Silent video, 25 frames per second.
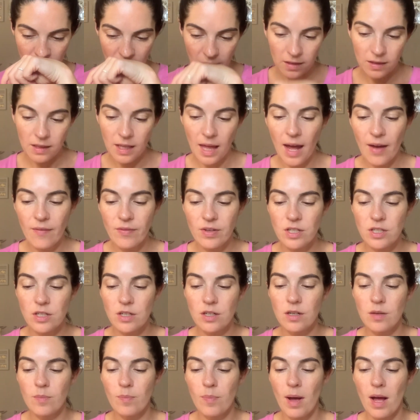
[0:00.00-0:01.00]

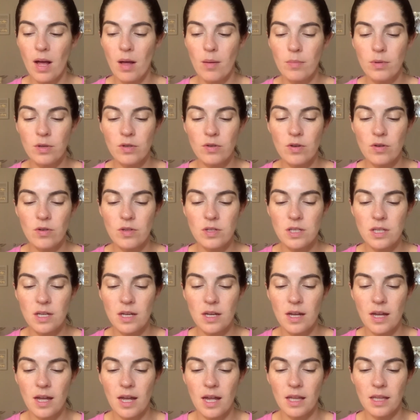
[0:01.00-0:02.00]
lavender,
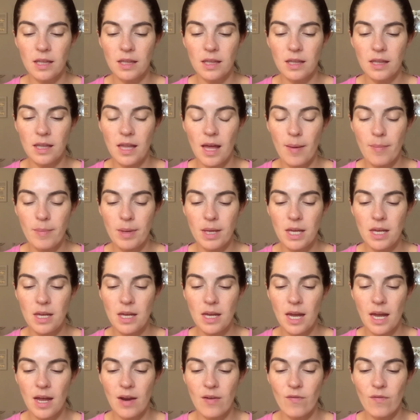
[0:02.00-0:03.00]
palmarosa, elemi,
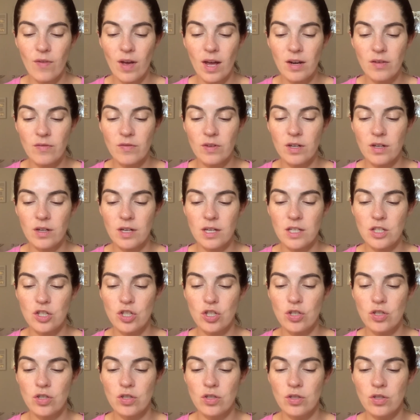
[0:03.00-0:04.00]
and vetiver is
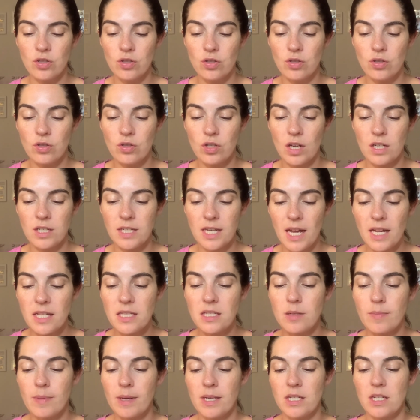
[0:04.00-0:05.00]
a
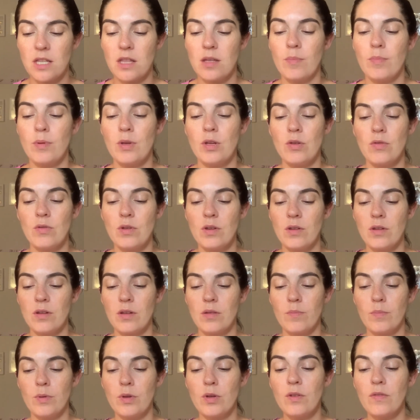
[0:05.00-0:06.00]
testament to the
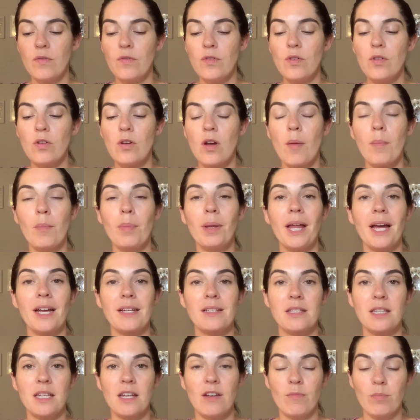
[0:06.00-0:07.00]
beautiful
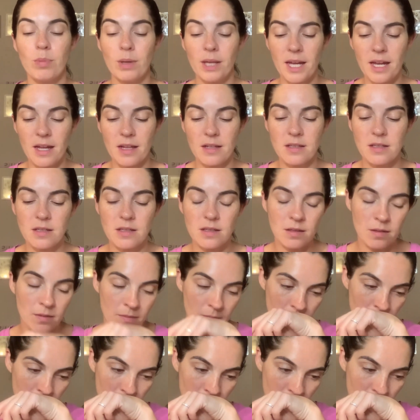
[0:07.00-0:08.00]
complexity of plants.
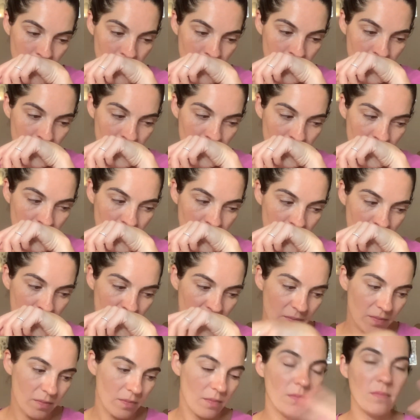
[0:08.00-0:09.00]

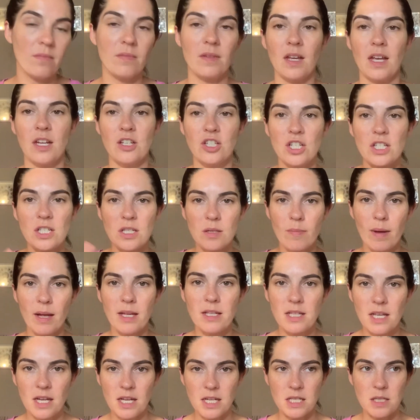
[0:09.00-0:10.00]
It just
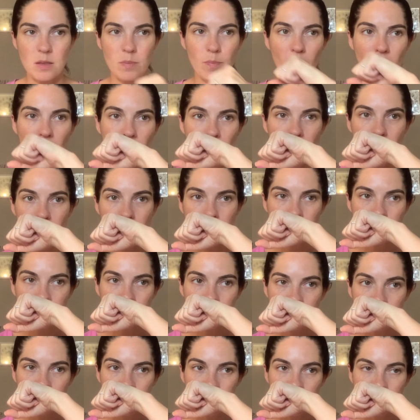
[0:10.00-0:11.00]
smells like a spa.
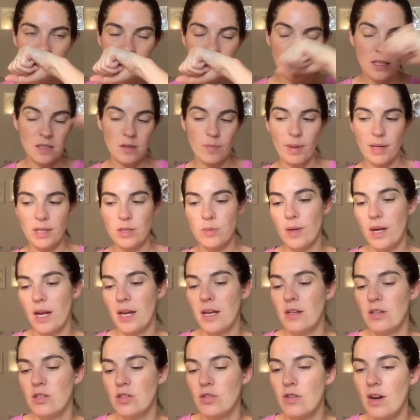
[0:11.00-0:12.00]
It's the best way I
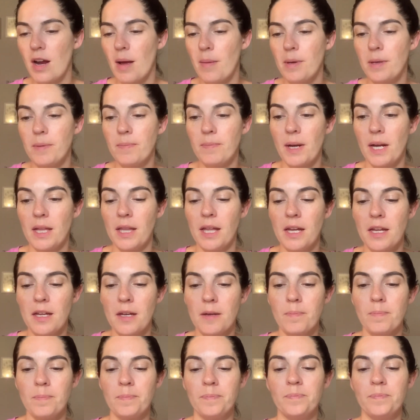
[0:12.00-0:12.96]
can describe it. I like it.